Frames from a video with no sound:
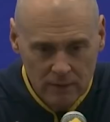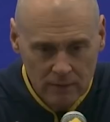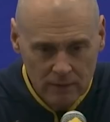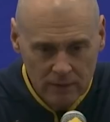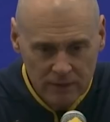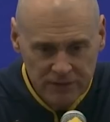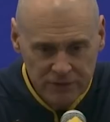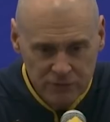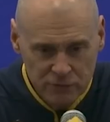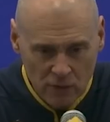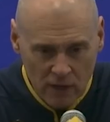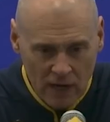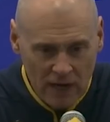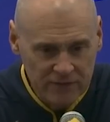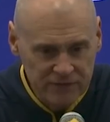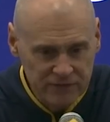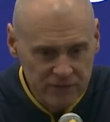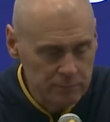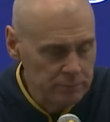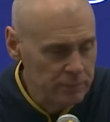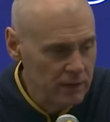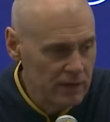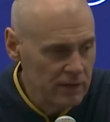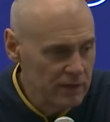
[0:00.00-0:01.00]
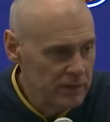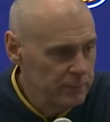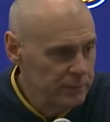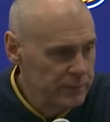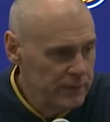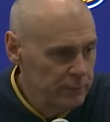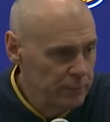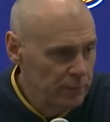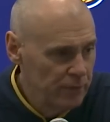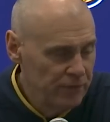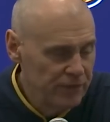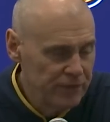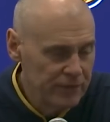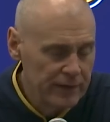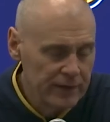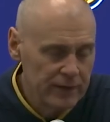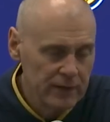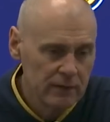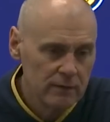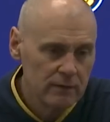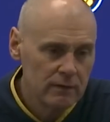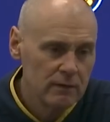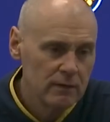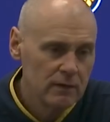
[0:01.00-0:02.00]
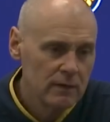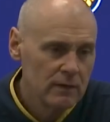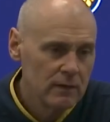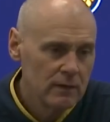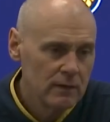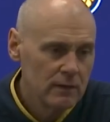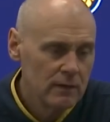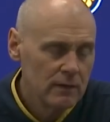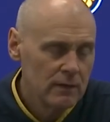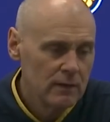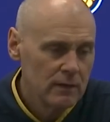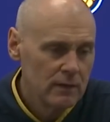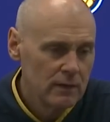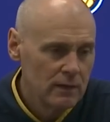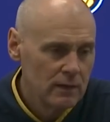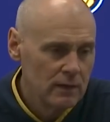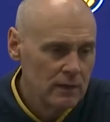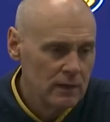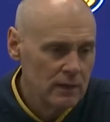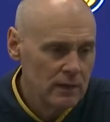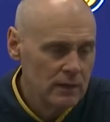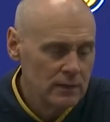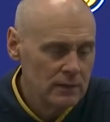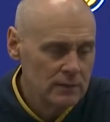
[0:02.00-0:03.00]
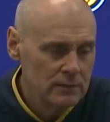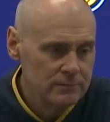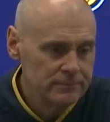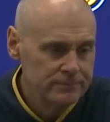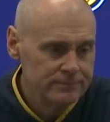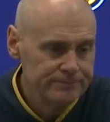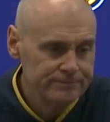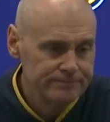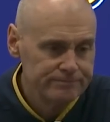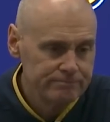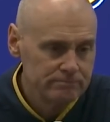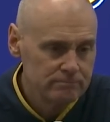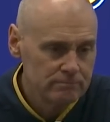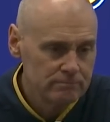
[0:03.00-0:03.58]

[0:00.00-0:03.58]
He drives it better than people think. You